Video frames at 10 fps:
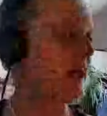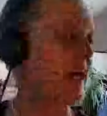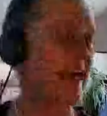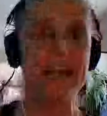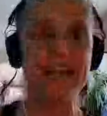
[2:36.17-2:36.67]

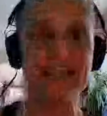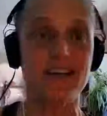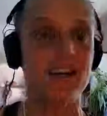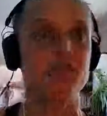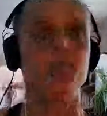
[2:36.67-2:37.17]

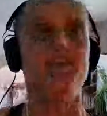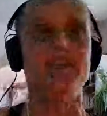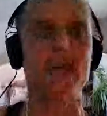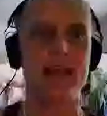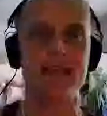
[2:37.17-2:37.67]
Exercise, breast
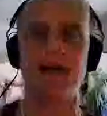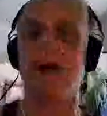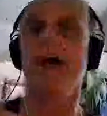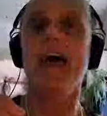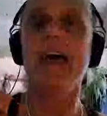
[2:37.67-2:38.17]
cancer.
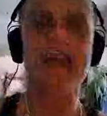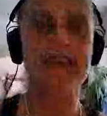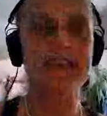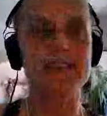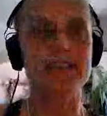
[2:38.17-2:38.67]

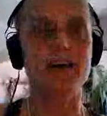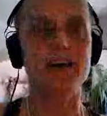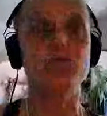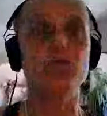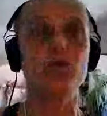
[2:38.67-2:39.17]

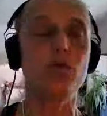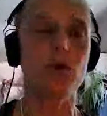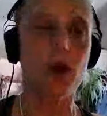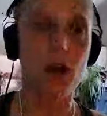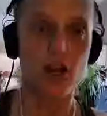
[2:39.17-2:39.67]
Exercise will
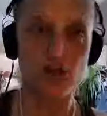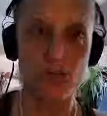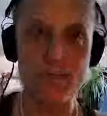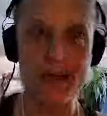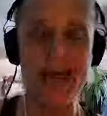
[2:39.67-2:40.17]

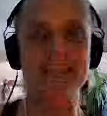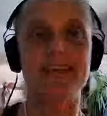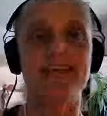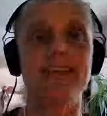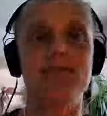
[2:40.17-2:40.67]

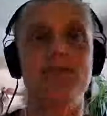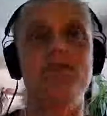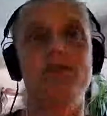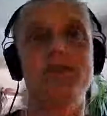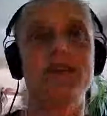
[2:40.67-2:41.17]
dramatically
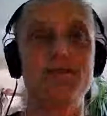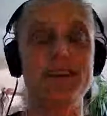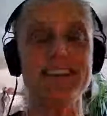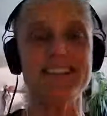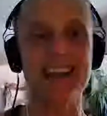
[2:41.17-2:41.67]
reduce their
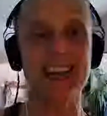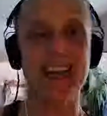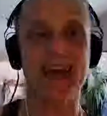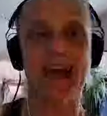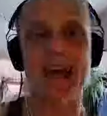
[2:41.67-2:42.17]
risk
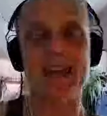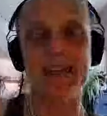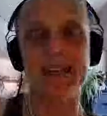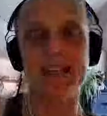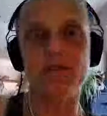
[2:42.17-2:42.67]
and
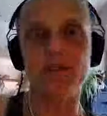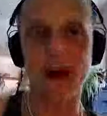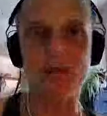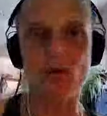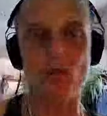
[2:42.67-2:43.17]
is
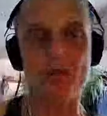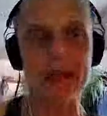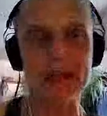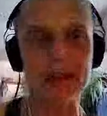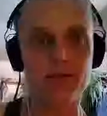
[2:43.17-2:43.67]
far more
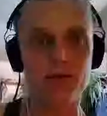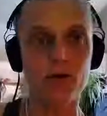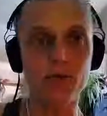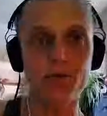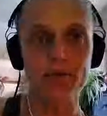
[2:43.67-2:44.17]

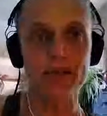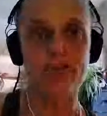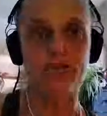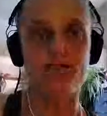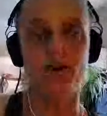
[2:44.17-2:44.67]
meaningful
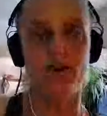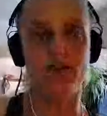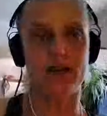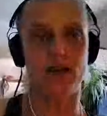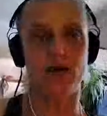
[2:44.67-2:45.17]
to follow
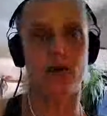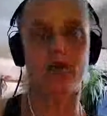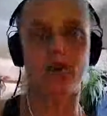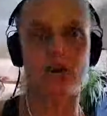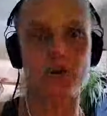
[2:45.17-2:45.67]
someone on
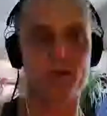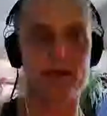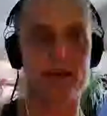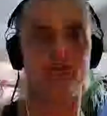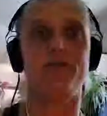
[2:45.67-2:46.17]
social
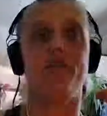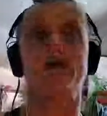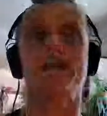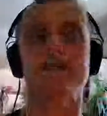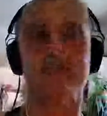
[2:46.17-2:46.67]
media if
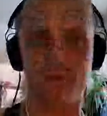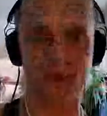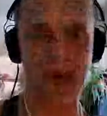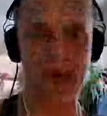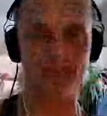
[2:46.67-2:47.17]
that's the
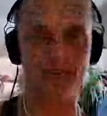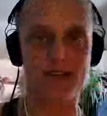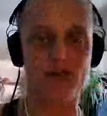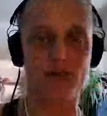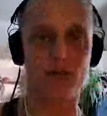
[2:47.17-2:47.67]

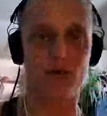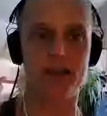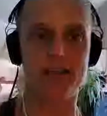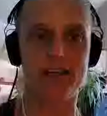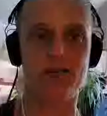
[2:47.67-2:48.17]
behaviors we're
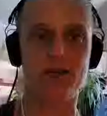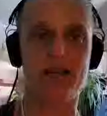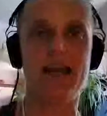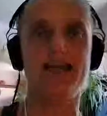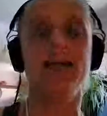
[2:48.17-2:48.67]
wanting to
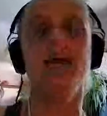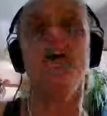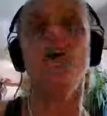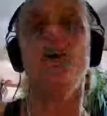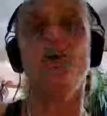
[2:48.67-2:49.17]
emulate,
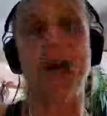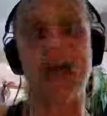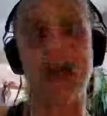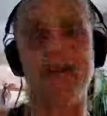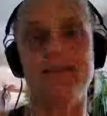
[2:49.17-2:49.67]
who
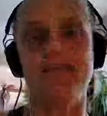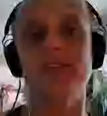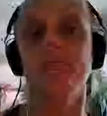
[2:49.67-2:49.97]
has